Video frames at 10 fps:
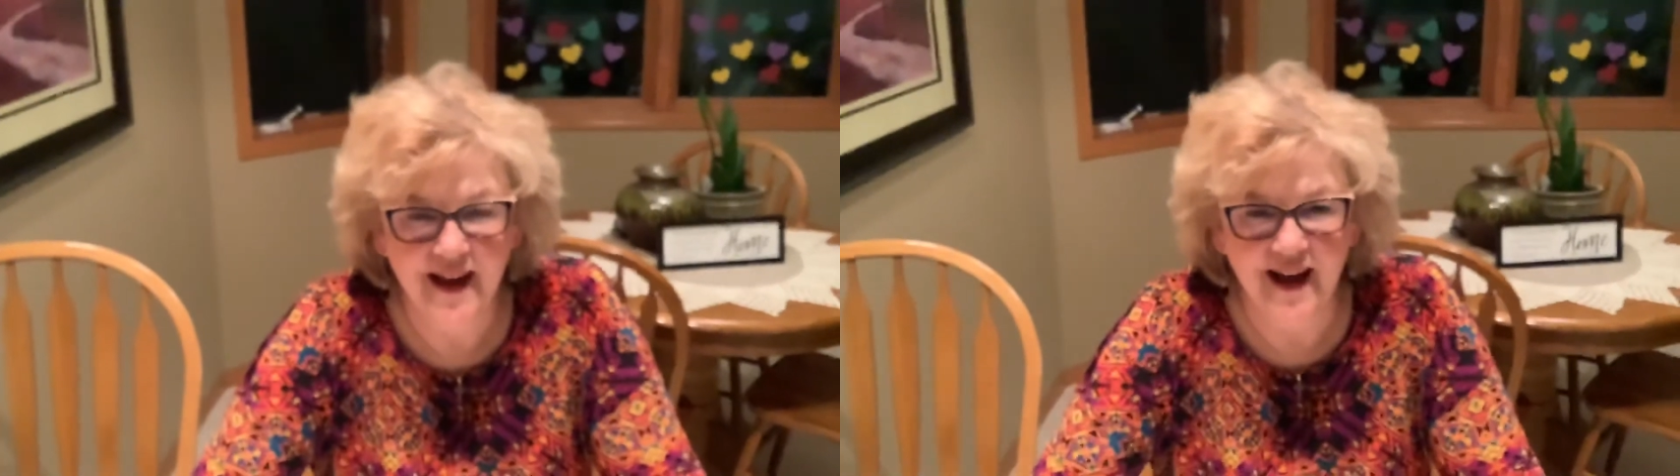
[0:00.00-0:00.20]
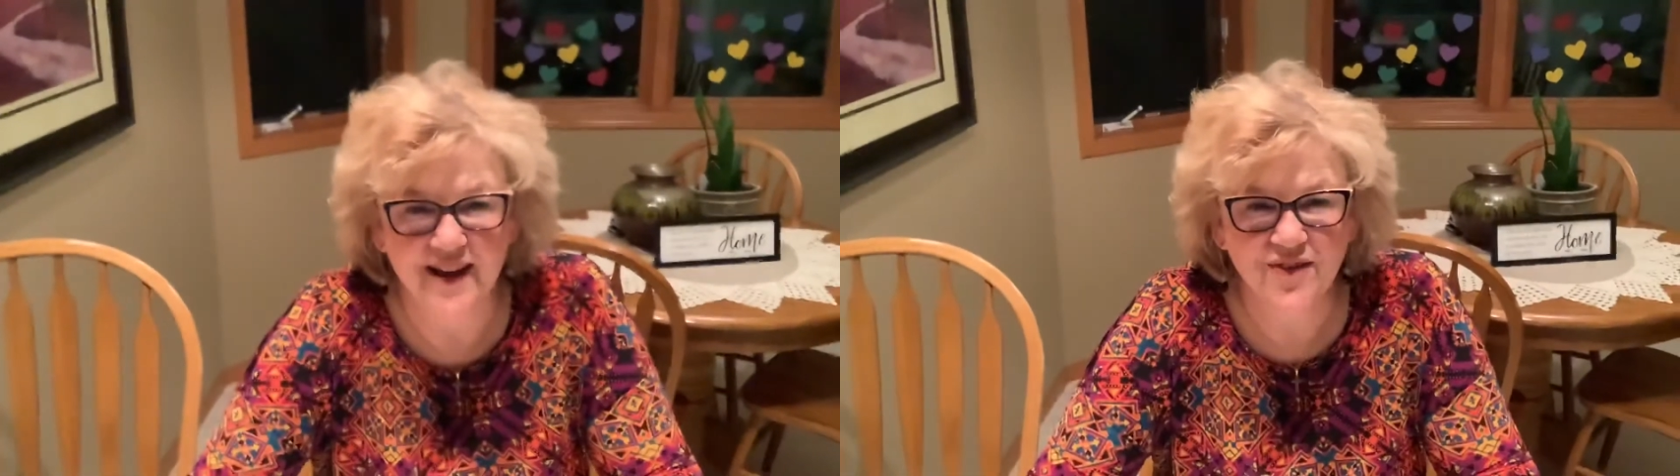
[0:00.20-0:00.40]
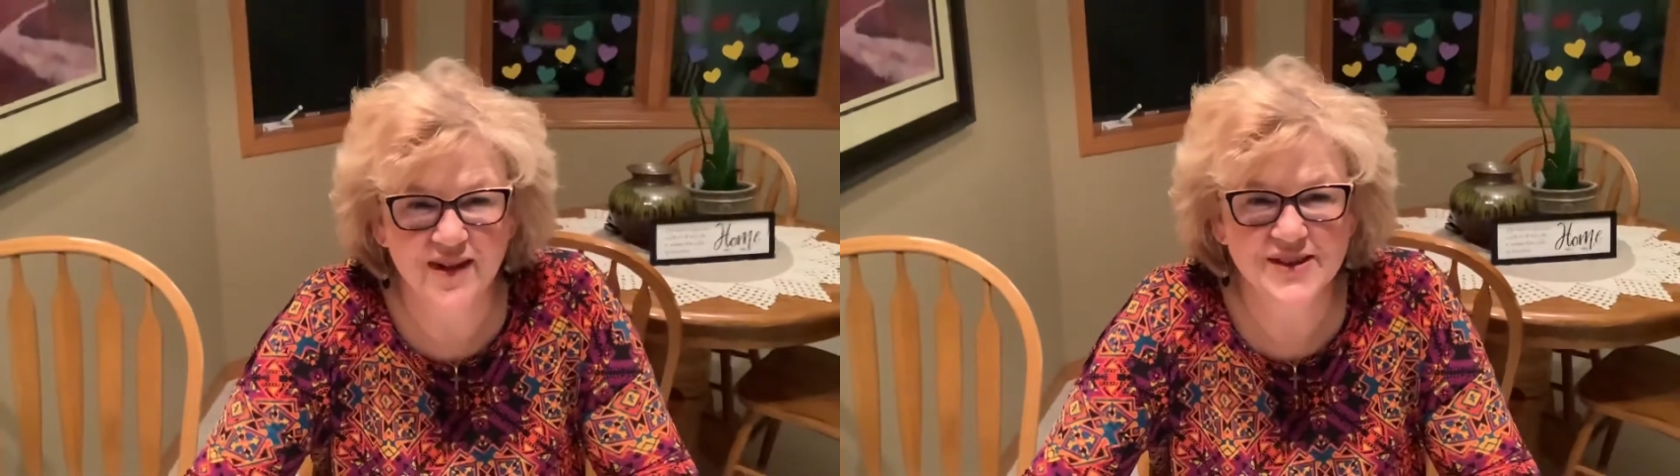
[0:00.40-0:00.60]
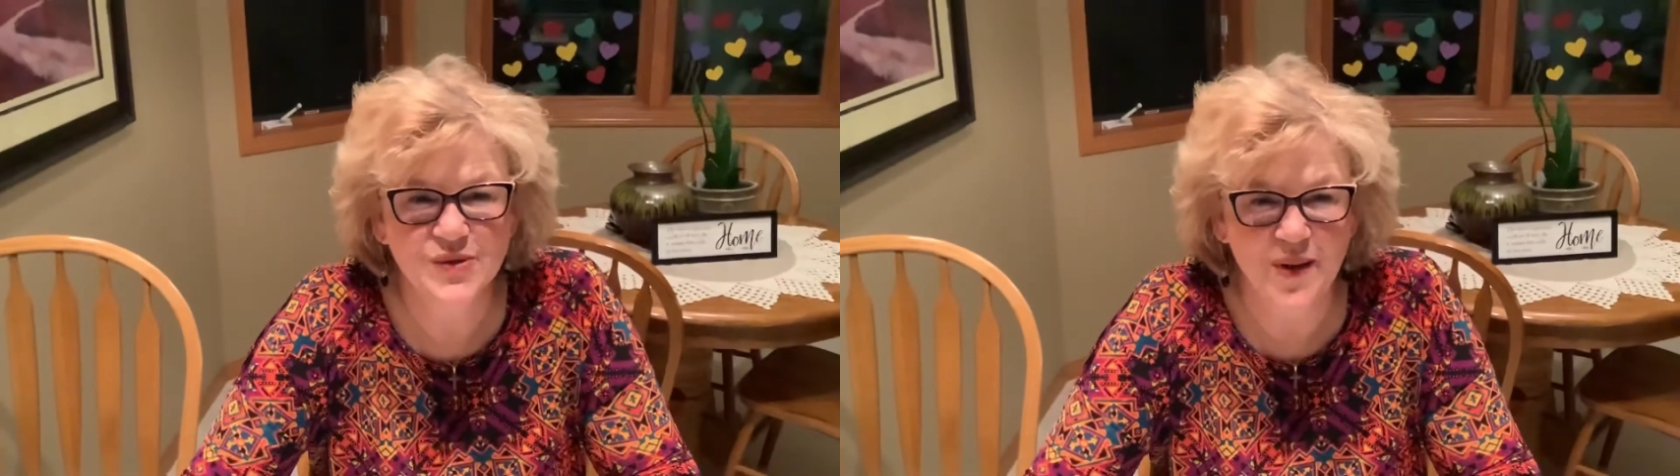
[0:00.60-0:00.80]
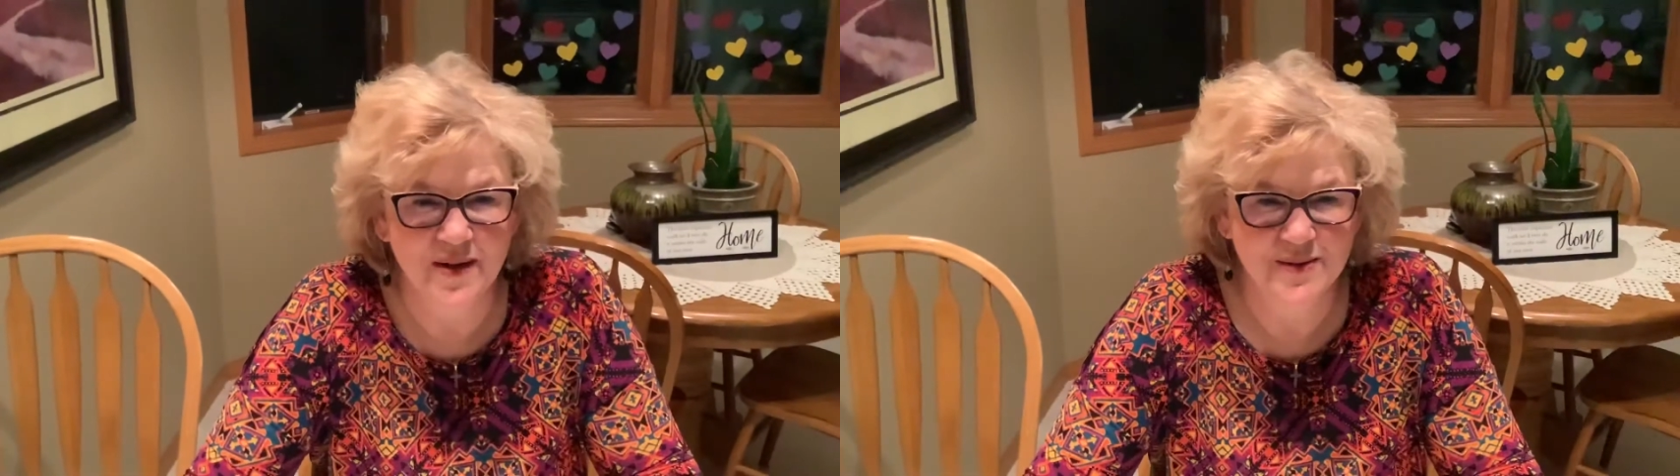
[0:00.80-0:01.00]
Hi friends,
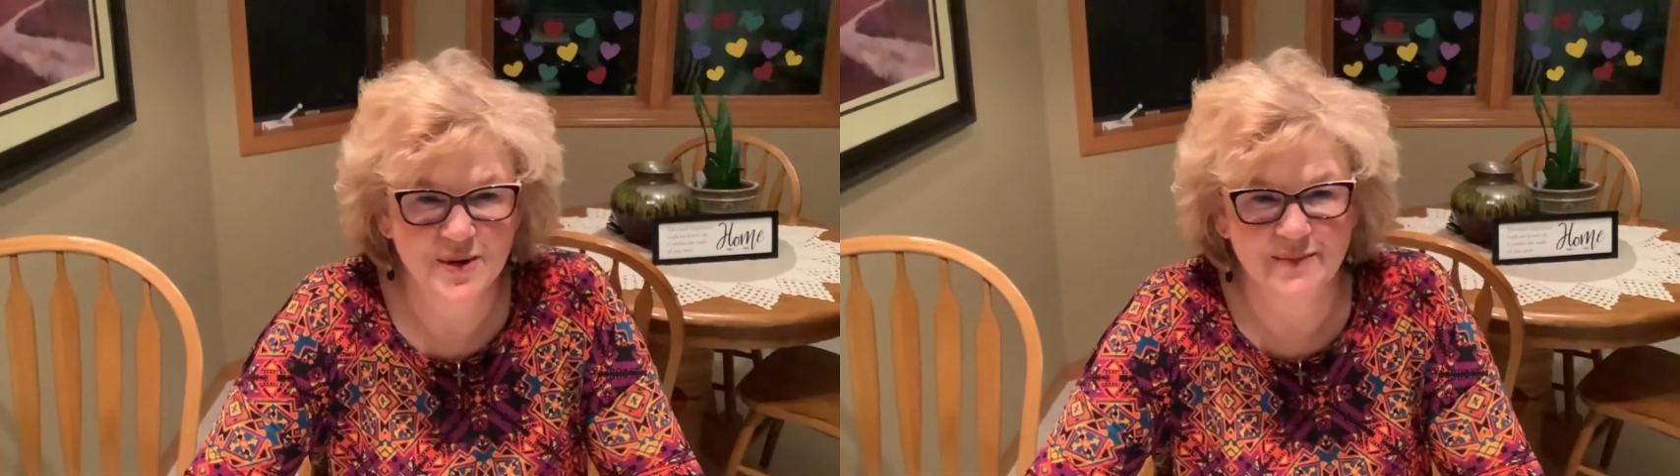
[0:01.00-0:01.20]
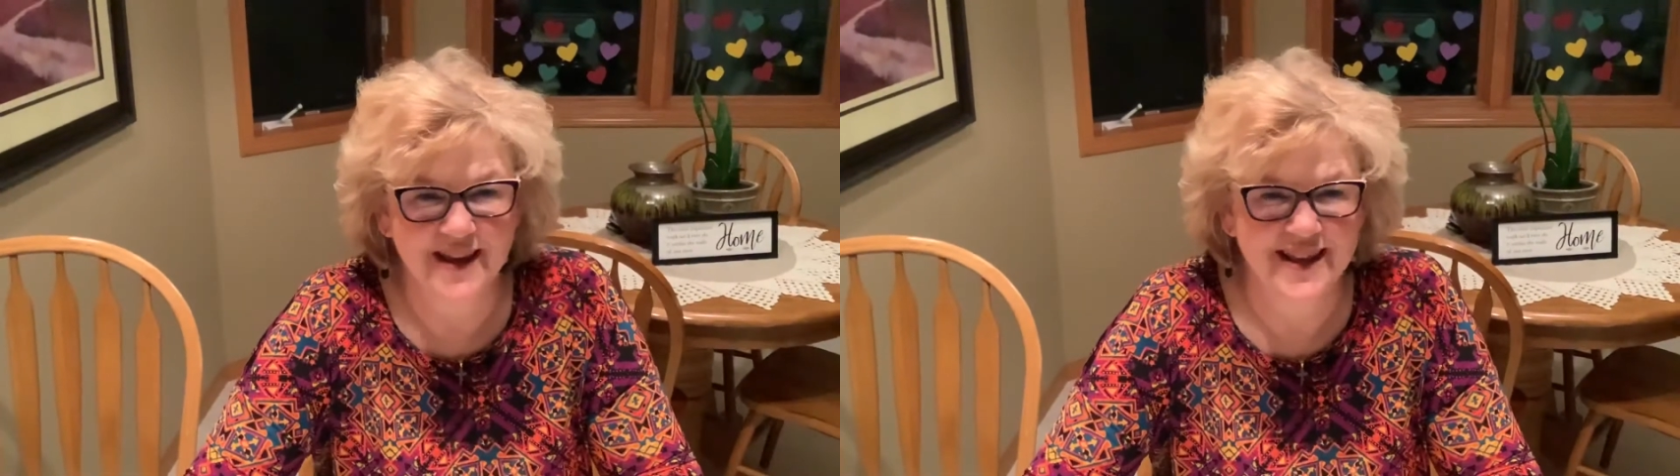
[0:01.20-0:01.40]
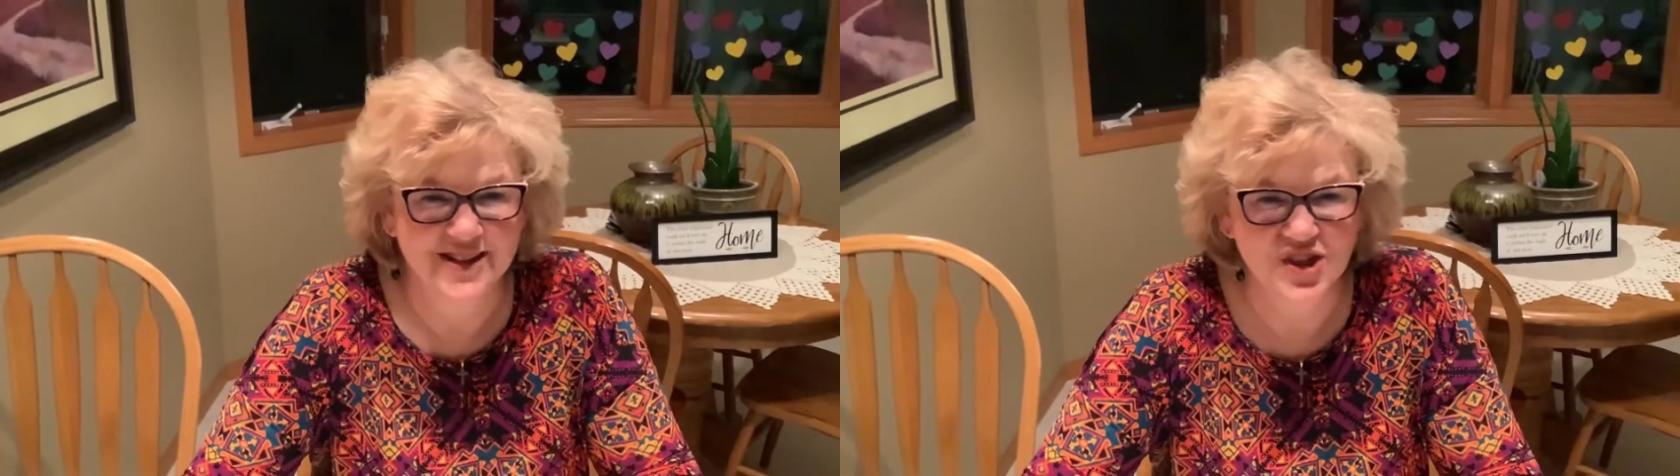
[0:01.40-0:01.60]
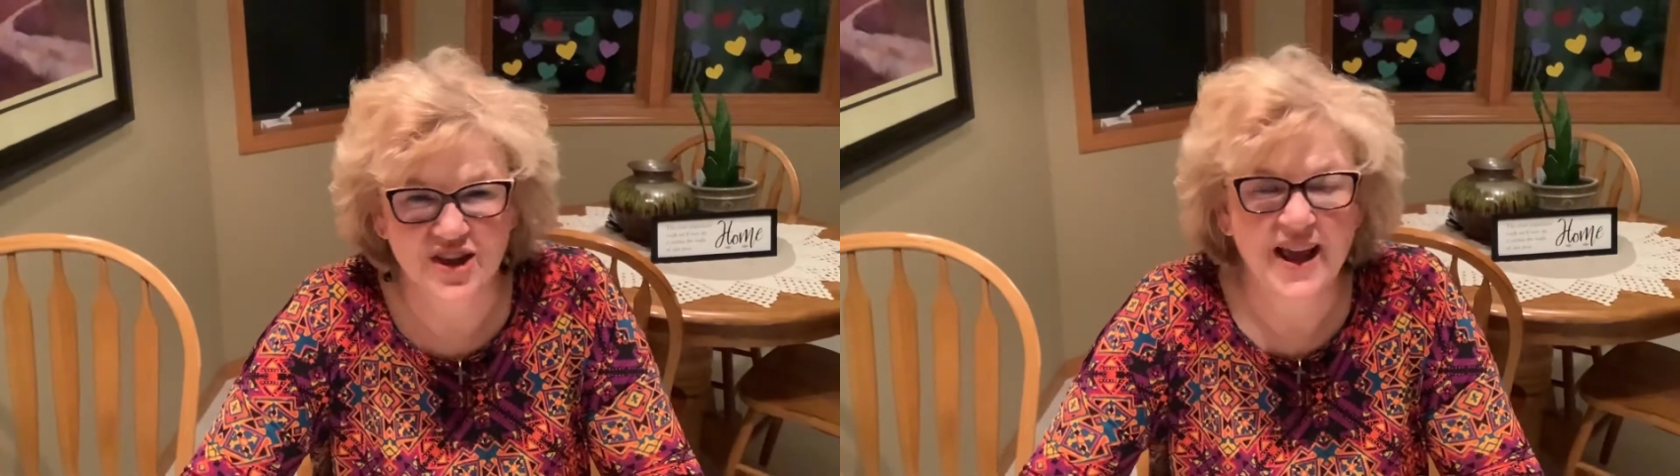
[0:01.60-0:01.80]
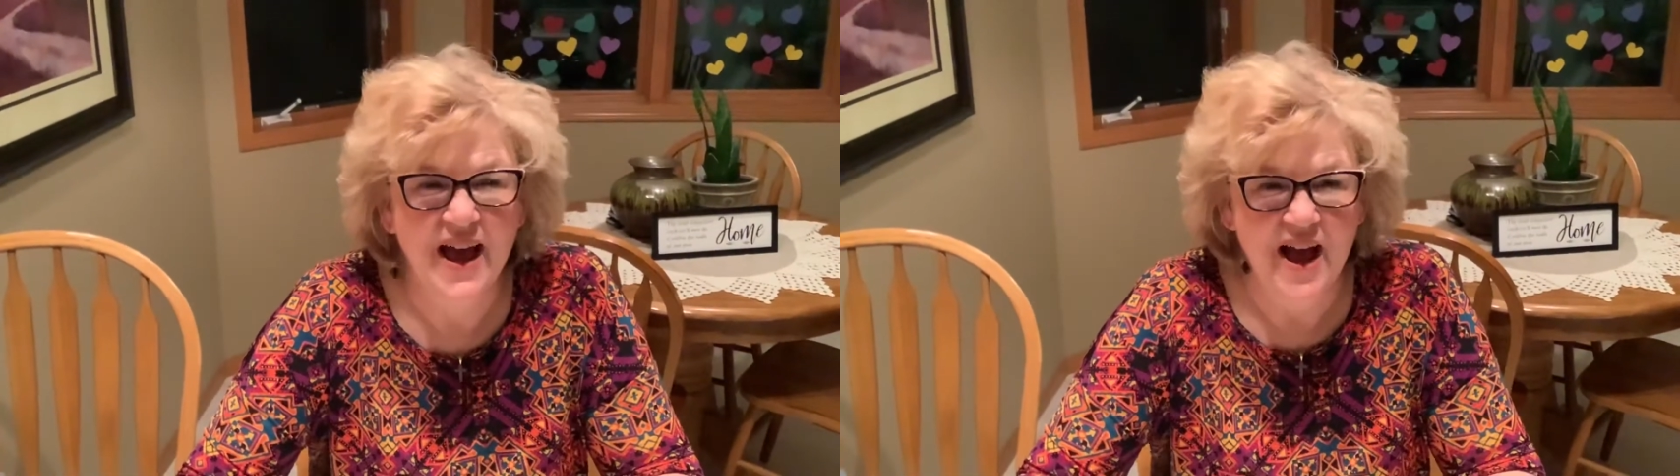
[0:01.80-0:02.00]
welcome to my kitchen.